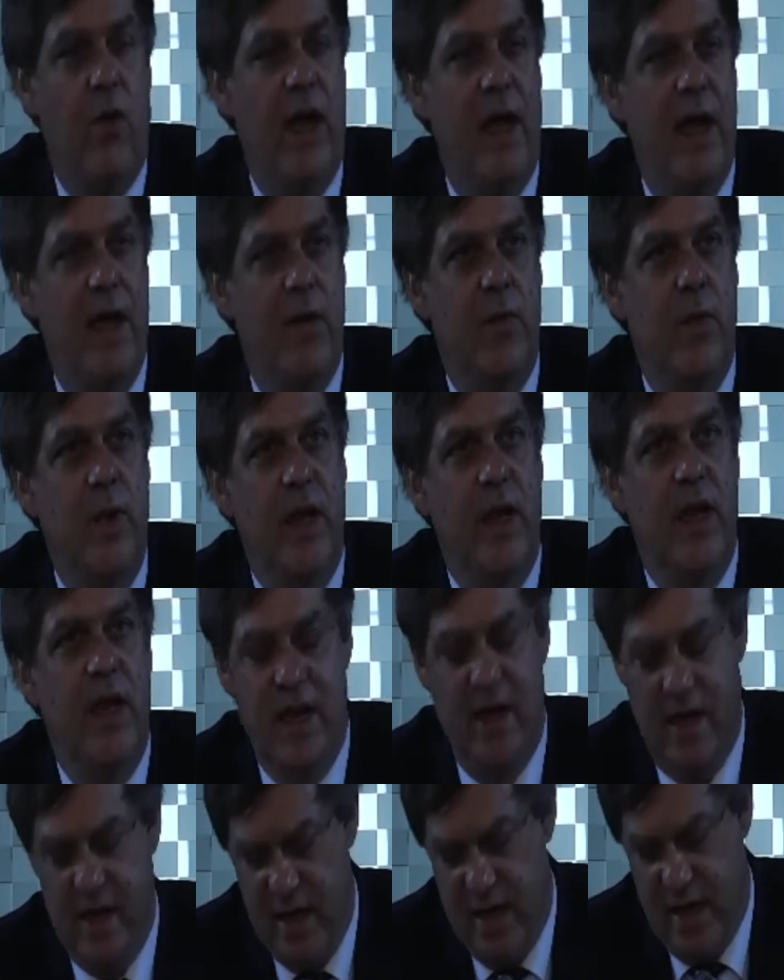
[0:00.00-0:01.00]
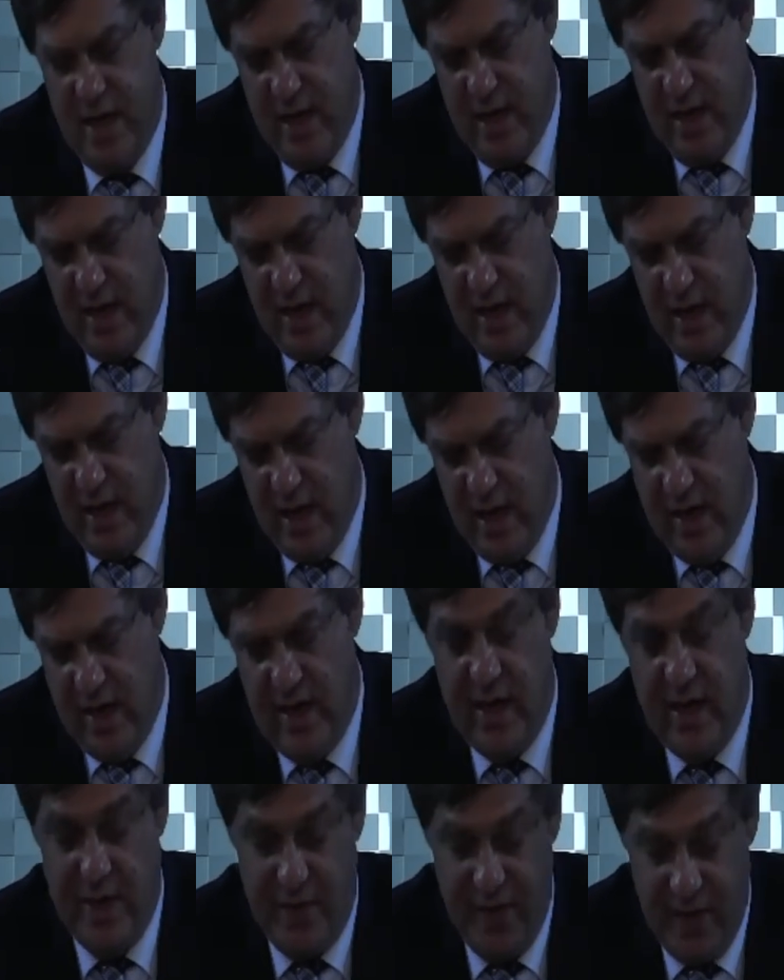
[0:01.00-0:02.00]
and we can, and I
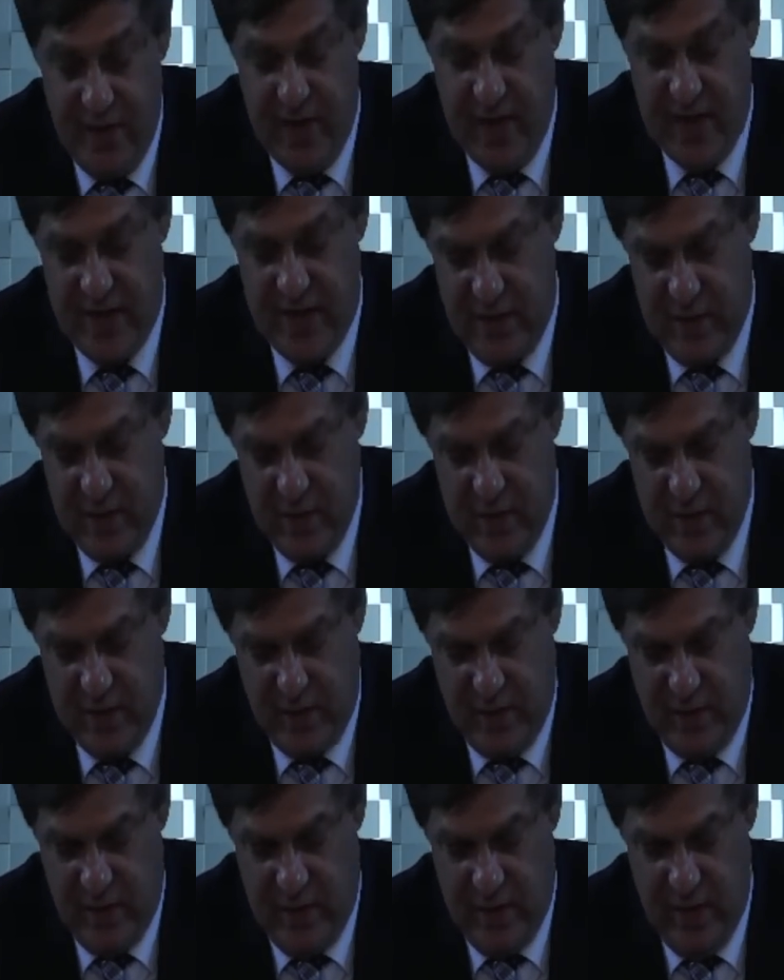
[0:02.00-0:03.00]
think that's useful,